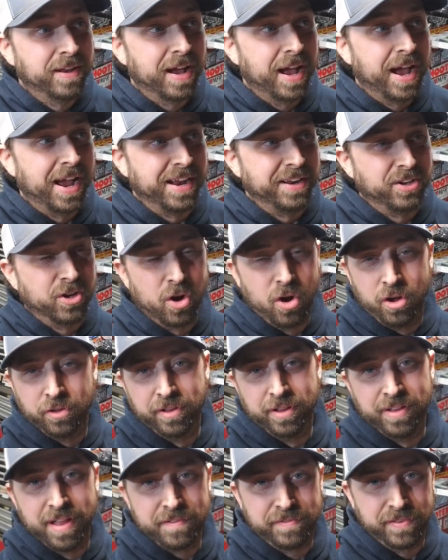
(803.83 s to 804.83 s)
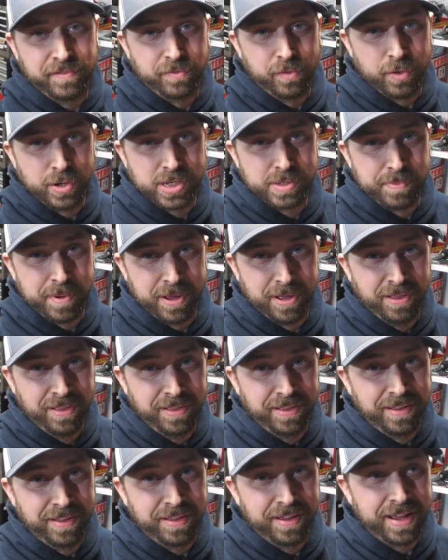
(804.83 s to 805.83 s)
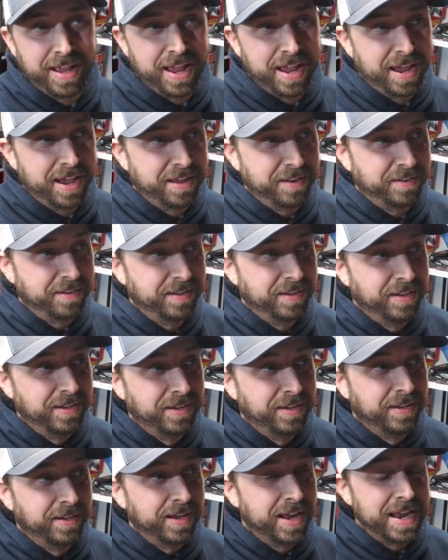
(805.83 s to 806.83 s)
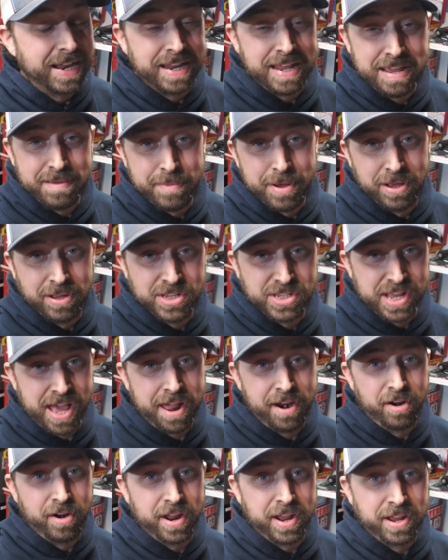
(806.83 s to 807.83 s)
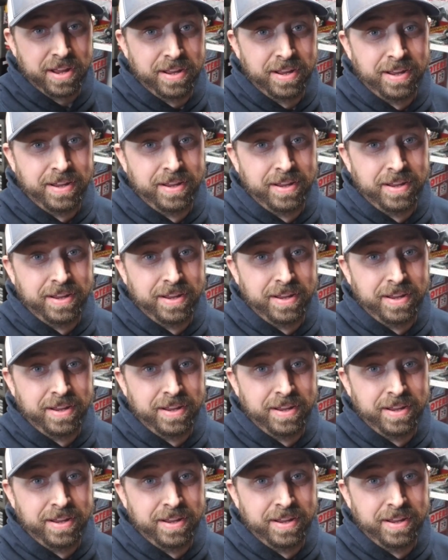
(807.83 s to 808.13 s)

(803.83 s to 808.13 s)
I had called and left a voicemail and an email Saturday,